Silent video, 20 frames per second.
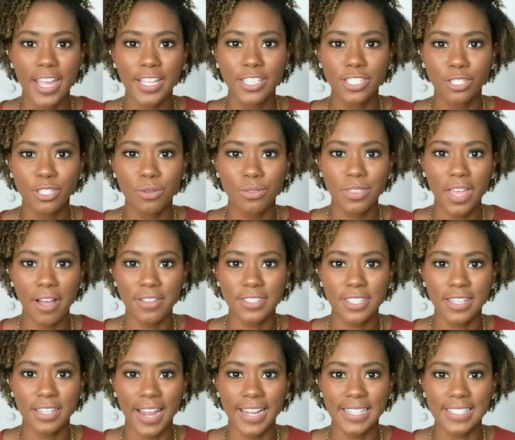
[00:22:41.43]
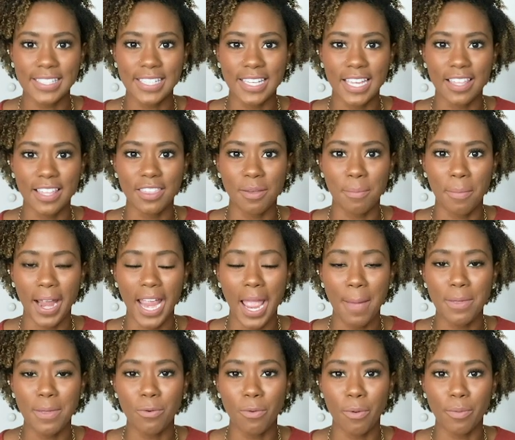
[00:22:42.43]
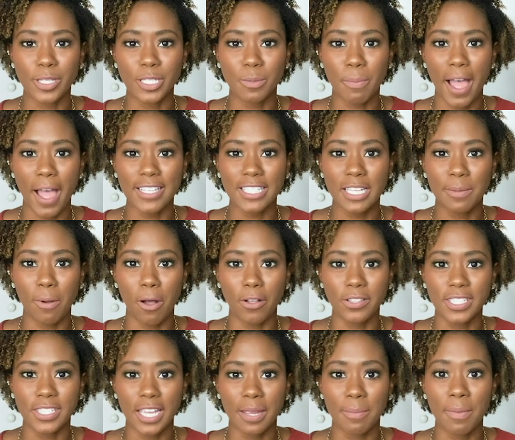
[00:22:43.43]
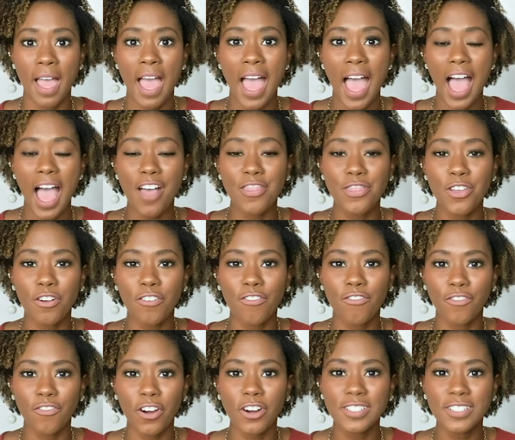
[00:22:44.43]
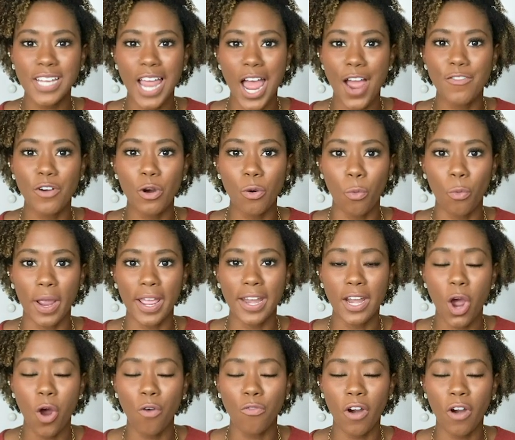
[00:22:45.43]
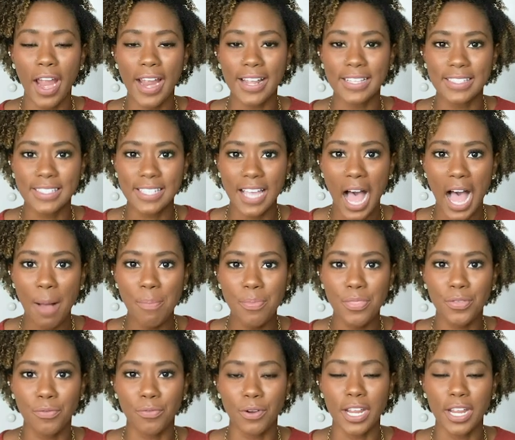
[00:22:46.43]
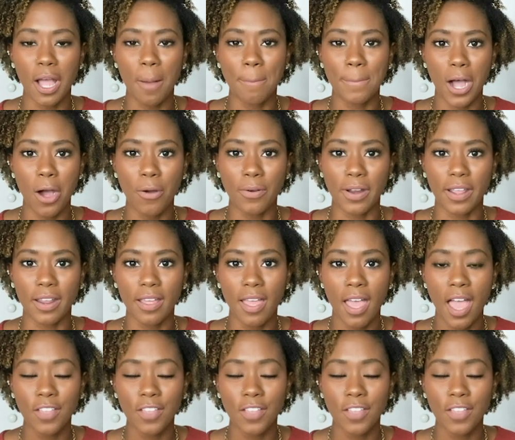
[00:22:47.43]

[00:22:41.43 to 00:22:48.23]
In 2019, the Miami women's basketball team had their first ever win over a top three opponent.